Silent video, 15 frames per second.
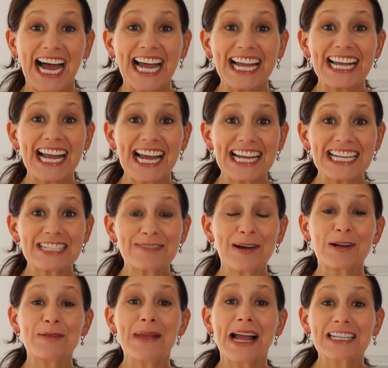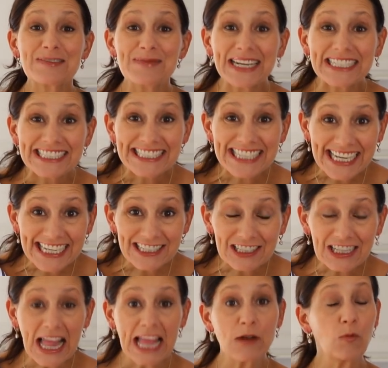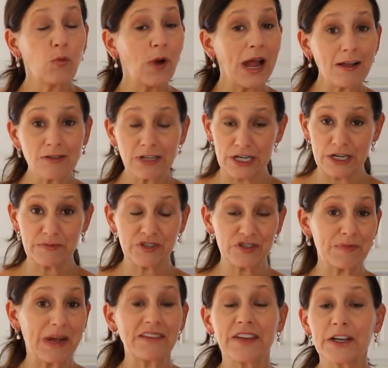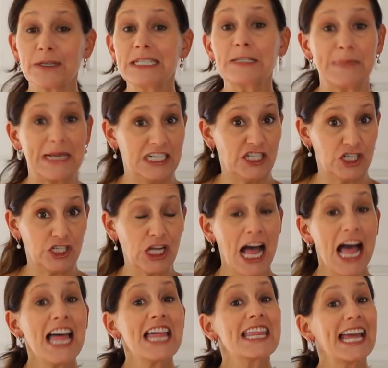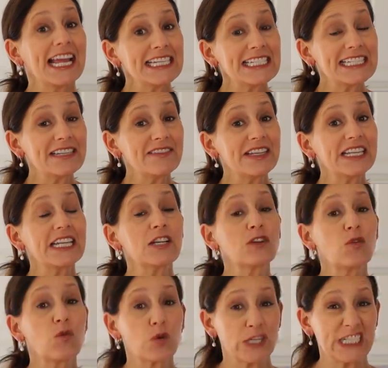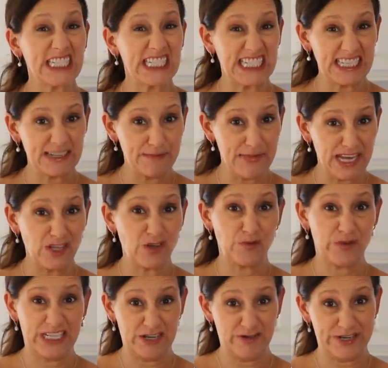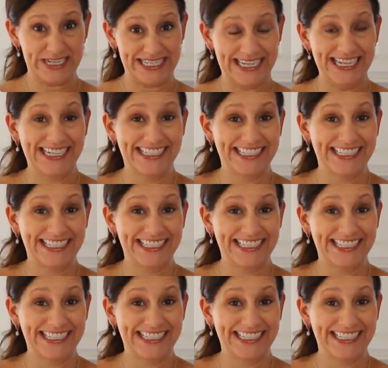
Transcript: Hi guys, welcome back to my channel and welcome to my very special Thanksgiving in Quarantine menu series.